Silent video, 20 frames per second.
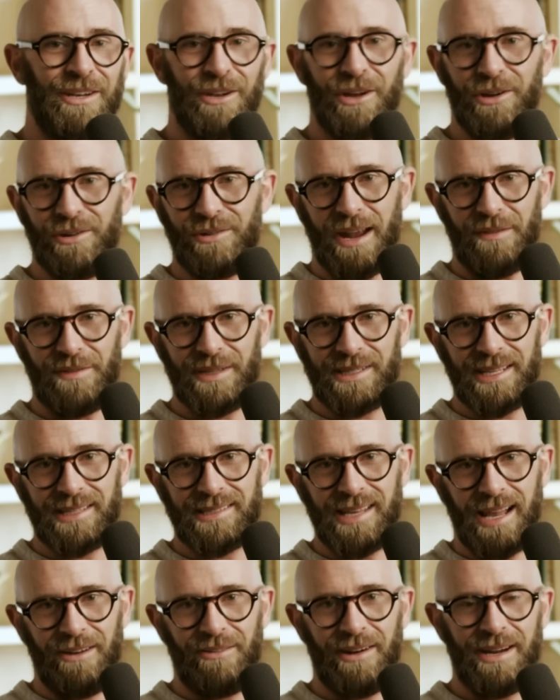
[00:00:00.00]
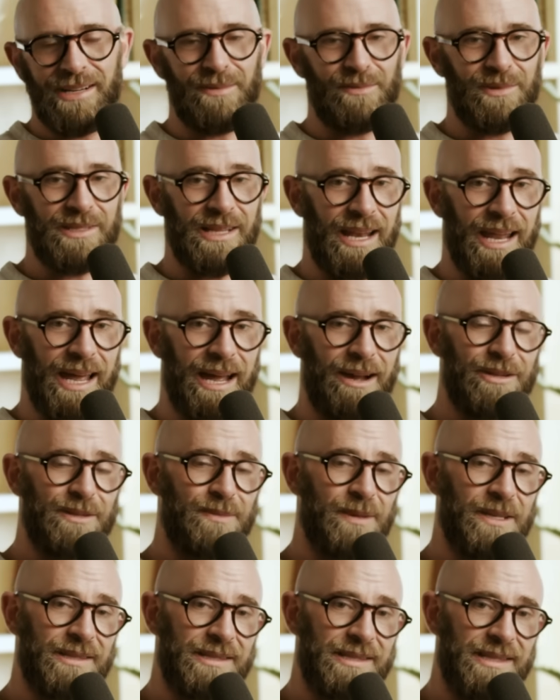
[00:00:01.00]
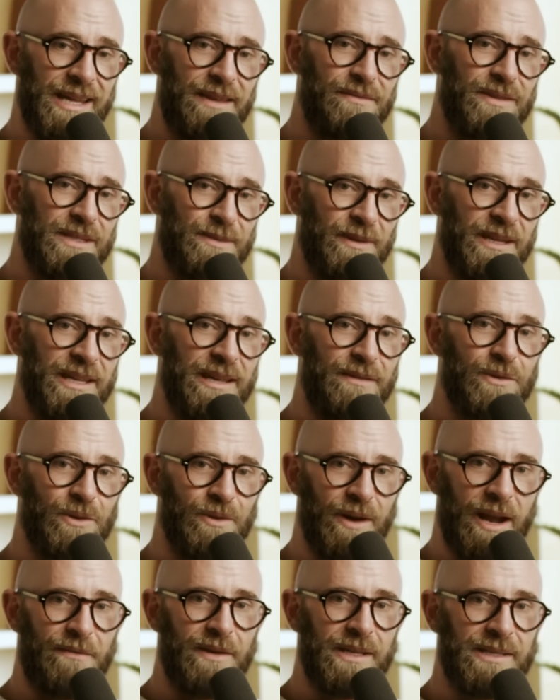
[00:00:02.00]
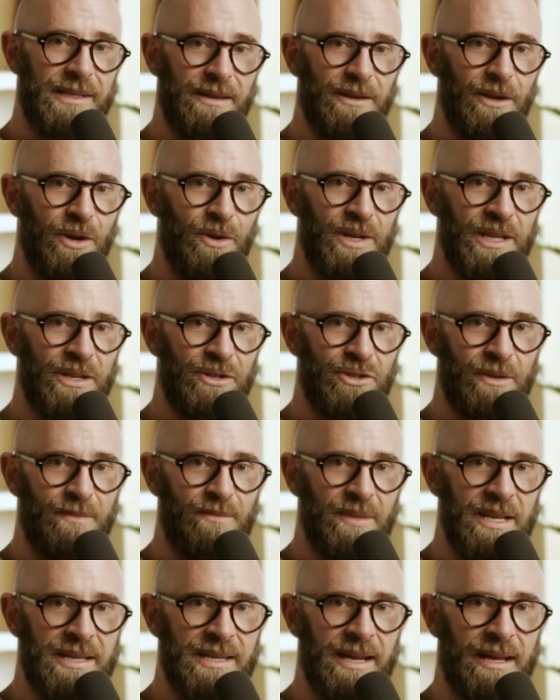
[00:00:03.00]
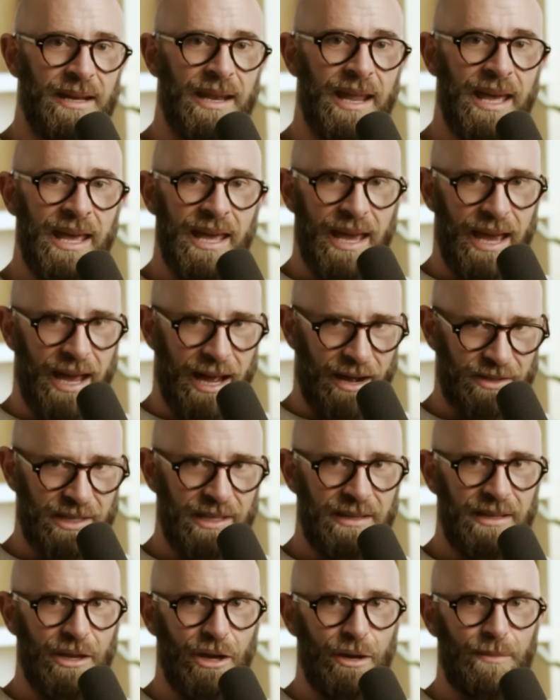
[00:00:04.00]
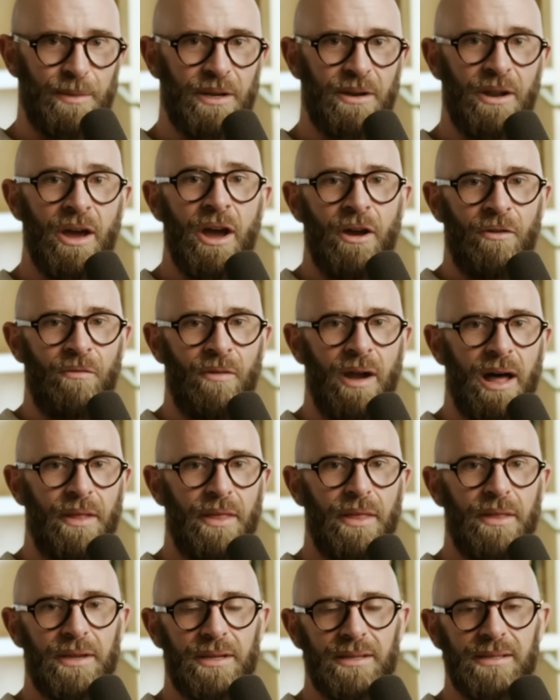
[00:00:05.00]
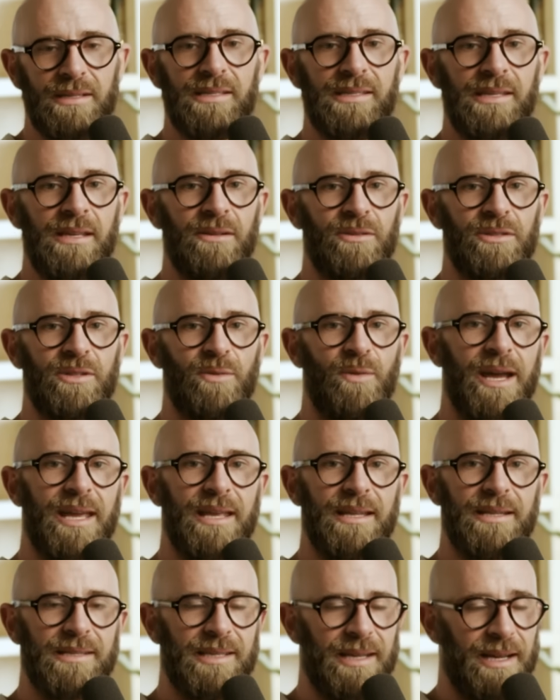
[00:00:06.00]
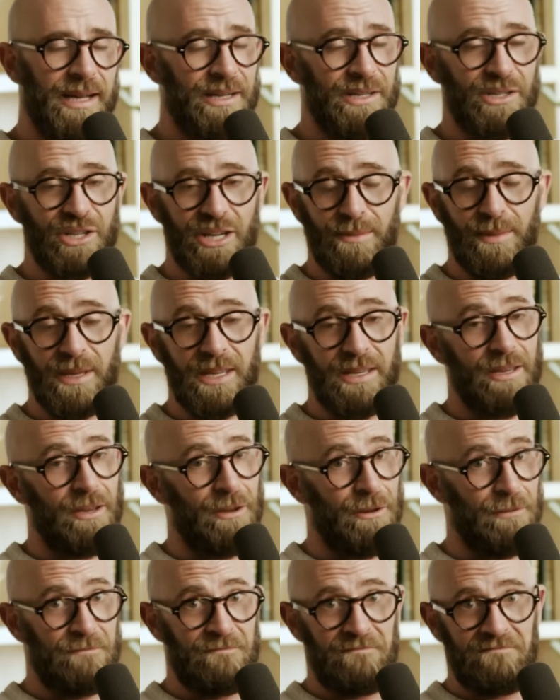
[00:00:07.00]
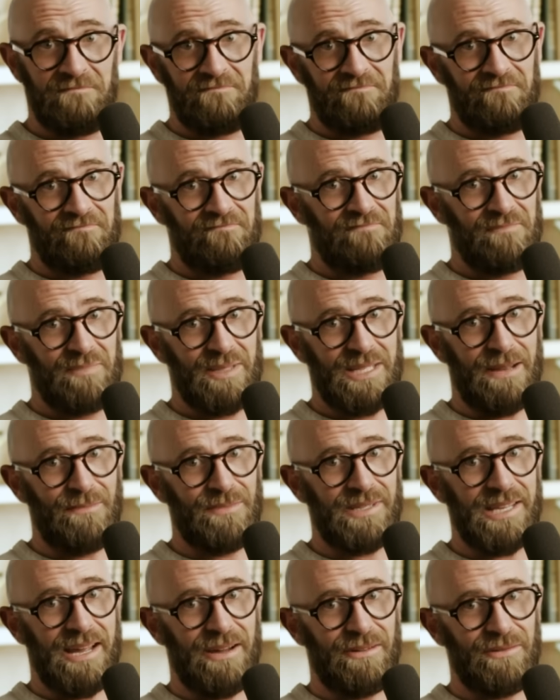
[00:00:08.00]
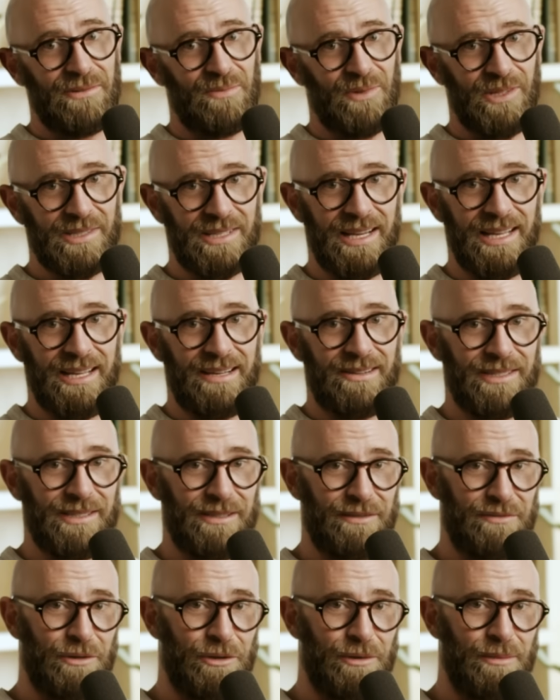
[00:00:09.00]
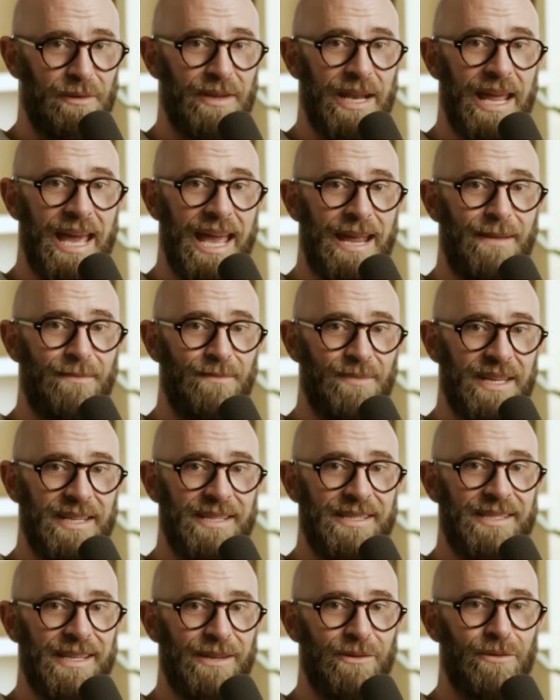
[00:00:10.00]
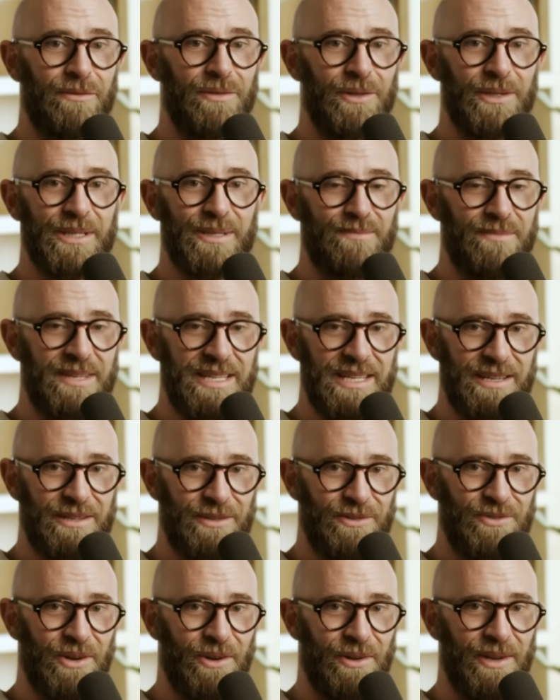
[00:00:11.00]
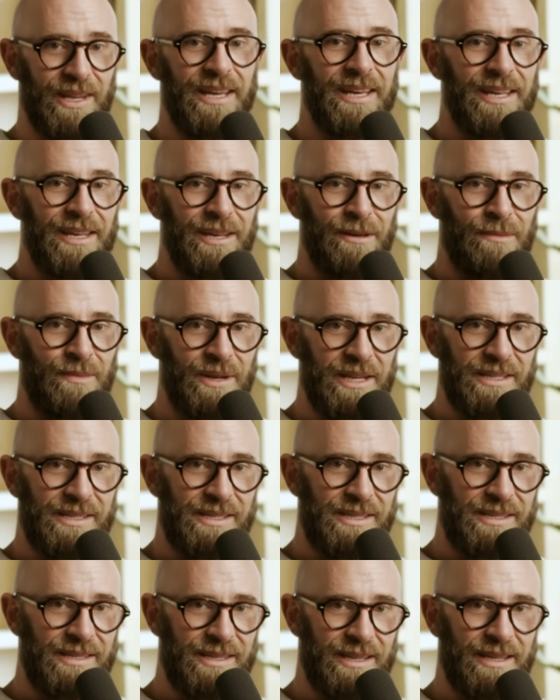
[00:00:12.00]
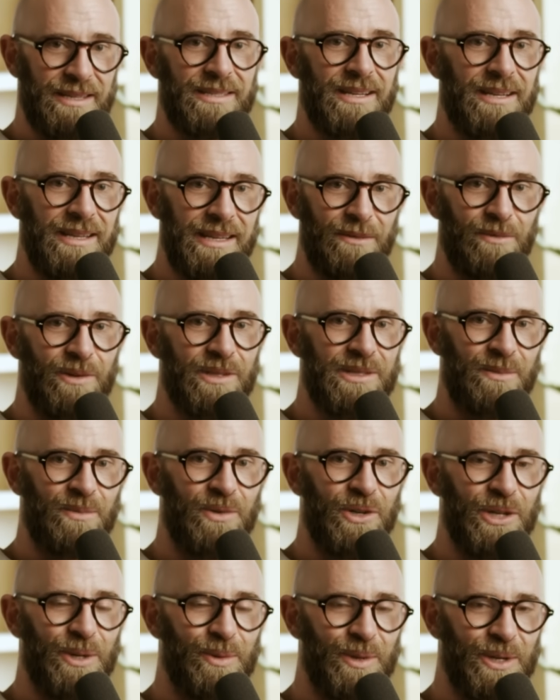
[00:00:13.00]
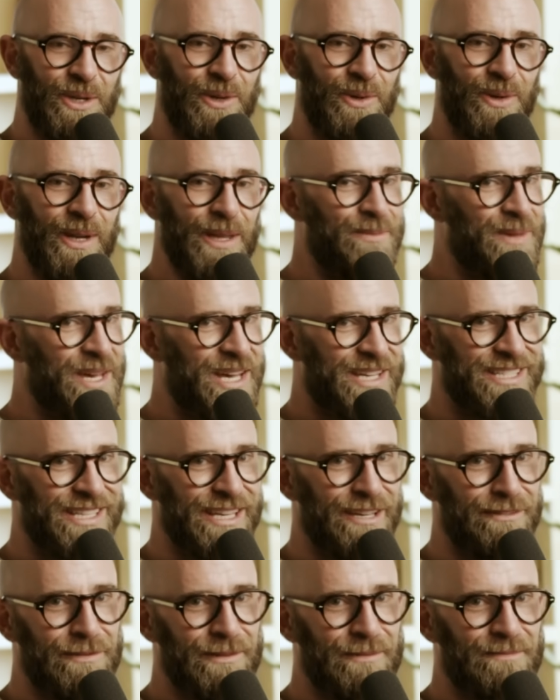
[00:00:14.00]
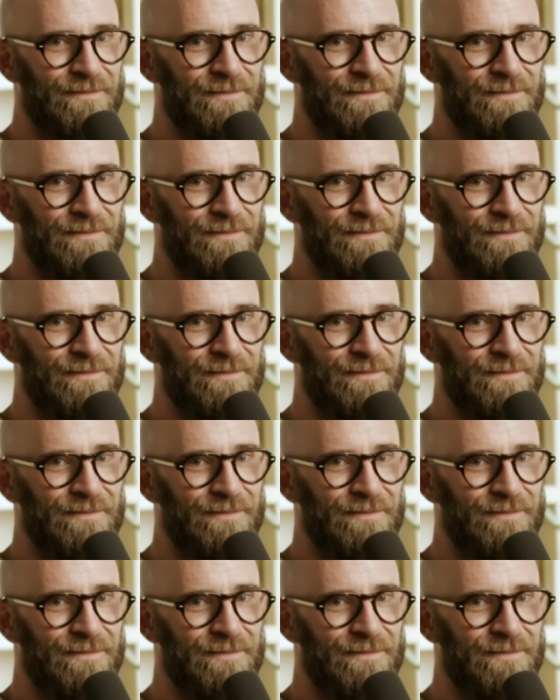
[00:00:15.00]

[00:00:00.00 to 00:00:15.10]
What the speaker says: No graphics acceleration was allowed because Davis believed graphics encoding should be done out in the open rather than concealed away inside a GPU. Some sound was allowed in the form of an 8-bit single-voice MIDI controller, but it certainly wasn't what you would call immersive.